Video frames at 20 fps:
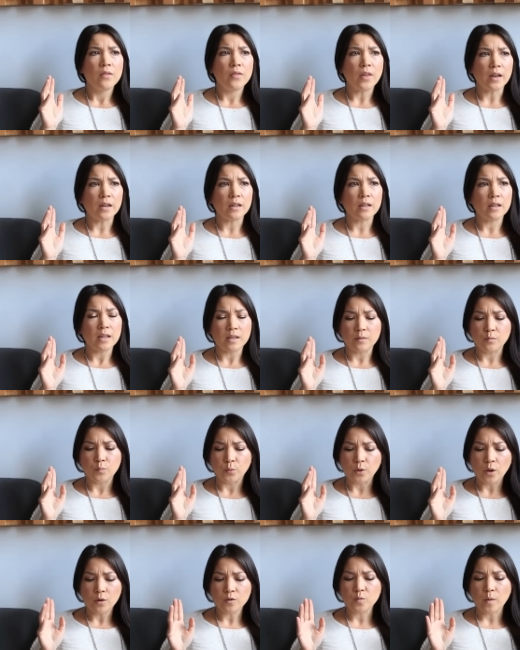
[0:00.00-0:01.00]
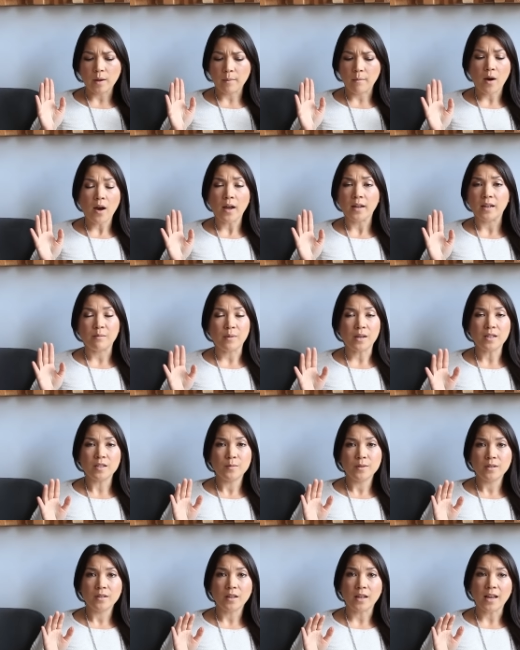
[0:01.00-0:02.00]
that it blows my mind. It
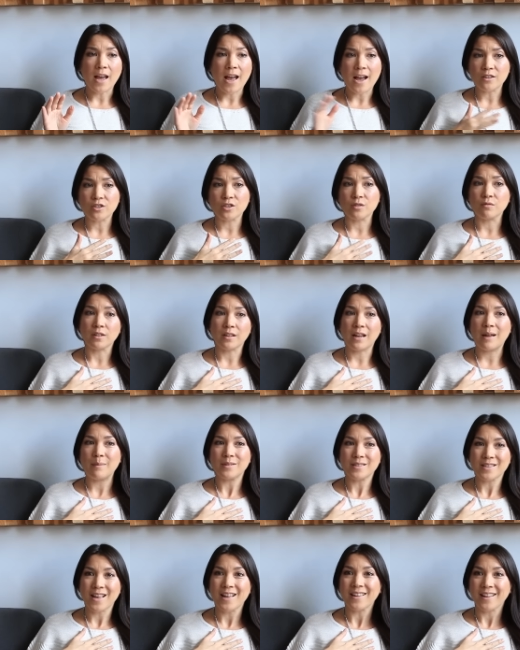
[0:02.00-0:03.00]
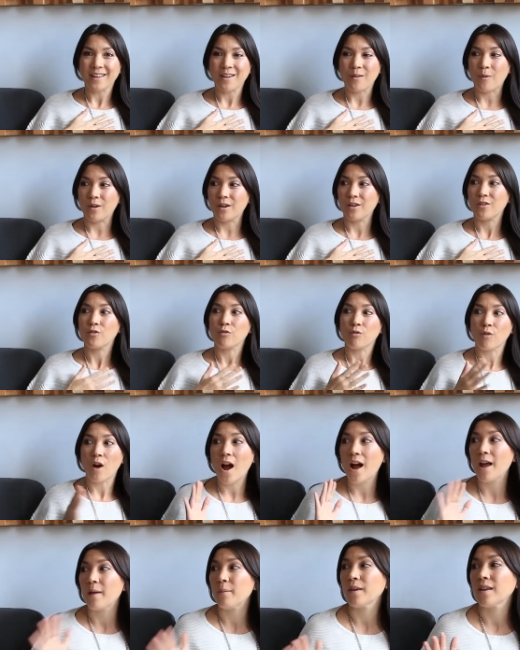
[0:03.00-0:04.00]
makes me like actually really upset. Like, I wanna
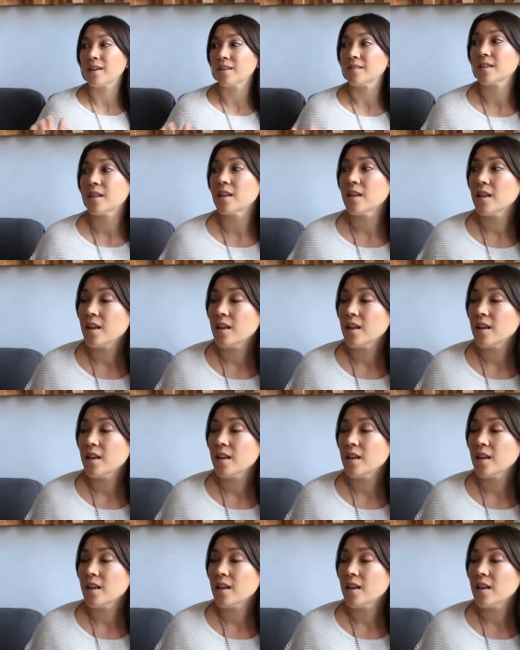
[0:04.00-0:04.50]
cry because